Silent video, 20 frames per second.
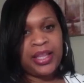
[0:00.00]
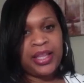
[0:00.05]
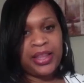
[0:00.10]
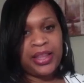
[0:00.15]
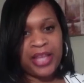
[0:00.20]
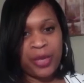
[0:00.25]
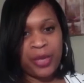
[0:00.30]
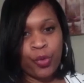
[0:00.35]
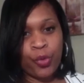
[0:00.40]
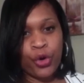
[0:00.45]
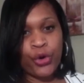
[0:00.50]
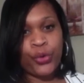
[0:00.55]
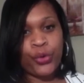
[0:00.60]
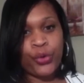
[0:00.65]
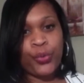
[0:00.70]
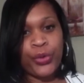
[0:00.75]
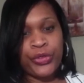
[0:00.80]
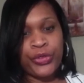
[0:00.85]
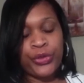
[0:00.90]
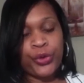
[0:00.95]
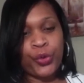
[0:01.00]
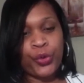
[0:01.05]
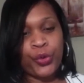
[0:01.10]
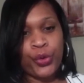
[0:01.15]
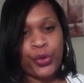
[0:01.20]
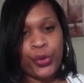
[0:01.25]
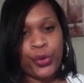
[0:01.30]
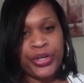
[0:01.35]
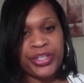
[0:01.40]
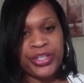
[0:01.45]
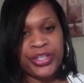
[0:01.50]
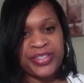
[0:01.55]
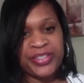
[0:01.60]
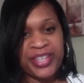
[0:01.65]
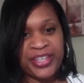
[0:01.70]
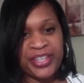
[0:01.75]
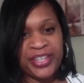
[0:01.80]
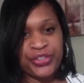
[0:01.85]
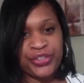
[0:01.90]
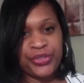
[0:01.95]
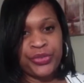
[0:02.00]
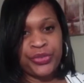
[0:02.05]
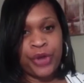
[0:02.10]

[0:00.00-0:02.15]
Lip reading: they work with your organization,